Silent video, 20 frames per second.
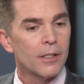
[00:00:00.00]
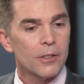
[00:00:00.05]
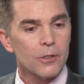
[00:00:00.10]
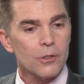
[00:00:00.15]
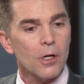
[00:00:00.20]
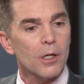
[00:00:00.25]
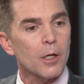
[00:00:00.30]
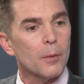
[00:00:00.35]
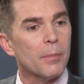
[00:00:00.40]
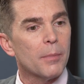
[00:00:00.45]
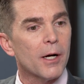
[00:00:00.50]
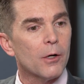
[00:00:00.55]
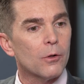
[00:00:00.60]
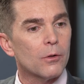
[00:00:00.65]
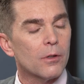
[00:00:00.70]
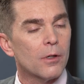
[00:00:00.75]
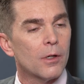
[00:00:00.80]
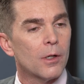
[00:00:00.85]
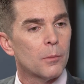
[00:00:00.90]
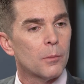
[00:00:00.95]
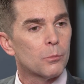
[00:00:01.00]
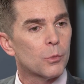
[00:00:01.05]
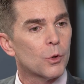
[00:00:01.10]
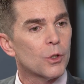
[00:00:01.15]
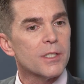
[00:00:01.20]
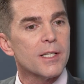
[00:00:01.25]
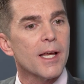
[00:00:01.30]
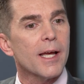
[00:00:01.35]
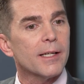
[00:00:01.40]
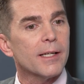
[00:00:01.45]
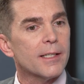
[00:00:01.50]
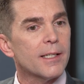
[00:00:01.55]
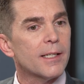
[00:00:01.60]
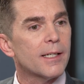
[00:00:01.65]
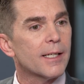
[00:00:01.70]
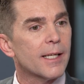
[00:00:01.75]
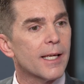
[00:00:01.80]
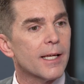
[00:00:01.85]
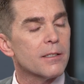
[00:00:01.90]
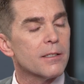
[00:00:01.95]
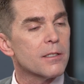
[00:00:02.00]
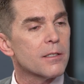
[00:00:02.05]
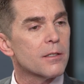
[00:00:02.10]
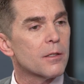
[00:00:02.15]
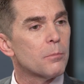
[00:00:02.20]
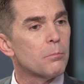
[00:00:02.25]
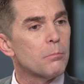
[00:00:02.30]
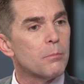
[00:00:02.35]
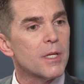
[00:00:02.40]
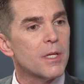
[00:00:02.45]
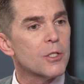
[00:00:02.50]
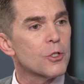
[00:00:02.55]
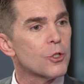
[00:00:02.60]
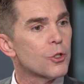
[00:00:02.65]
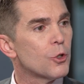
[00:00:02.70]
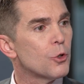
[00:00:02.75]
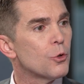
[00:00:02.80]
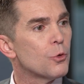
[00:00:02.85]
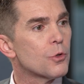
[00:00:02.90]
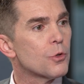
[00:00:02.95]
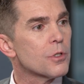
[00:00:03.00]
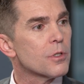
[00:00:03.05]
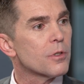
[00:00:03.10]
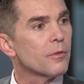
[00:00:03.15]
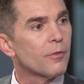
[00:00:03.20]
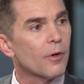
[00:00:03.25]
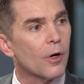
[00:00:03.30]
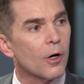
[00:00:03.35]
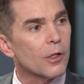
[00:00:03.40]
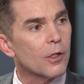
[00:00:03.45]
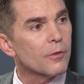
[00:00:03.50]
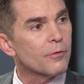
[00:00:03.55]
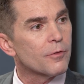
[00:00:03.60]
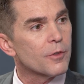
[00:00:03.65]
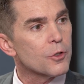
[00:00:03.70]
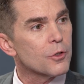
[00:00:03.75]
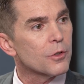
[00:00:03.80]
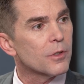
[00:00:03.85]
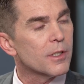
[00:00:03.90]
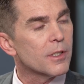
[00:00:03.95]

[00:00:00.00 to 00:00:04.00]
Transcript: Talk about protecting against the misuse of artificial